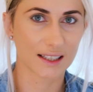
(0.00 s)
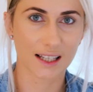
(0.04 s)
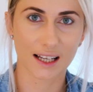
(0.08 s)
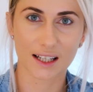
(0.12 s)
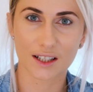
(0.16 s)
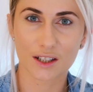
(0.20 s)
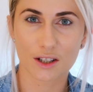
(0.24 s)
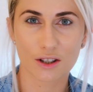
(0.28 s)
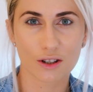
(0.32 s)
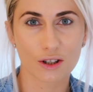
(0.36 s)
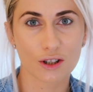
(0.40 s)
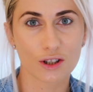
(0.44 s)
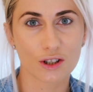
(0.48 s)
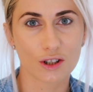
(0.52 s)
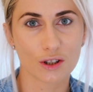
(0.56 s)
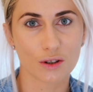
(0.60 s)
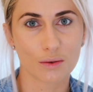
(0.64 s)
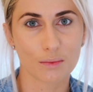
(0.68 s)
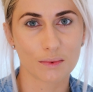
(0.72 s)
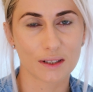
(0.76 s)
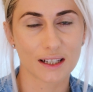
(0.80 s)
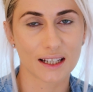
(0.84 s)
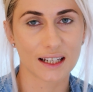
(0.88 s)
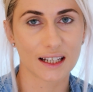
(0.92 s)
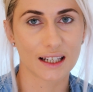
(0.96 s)
Is that too
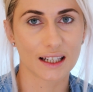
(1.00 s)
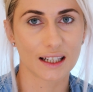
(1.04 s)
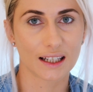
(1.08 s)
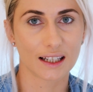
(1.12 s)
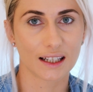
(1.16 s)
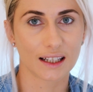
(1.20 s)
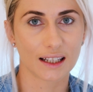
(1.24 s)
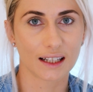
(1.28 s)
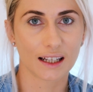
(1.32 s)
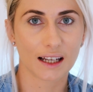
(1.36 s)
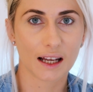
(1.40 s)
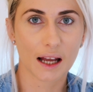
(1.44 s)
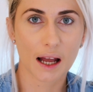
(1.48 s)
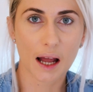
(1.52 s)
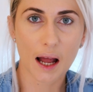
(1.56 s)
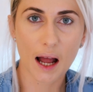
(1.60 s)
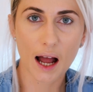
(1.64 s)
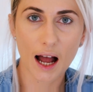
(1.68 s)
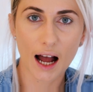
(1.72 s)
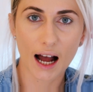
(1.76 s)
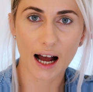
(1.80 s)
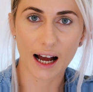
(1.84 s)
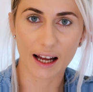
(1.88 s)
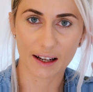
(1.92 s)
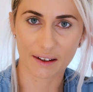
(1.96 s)
zoomed in?
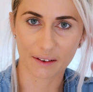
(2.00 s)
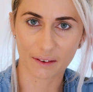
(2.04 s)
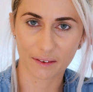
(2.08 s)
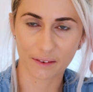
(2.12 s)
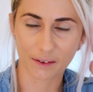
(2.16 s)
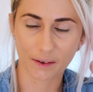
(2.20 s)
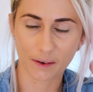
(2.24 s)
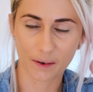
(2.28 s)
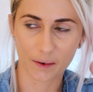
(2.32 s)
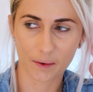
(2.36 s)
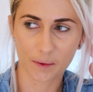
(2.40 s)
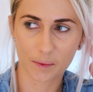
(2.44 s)
I don't know.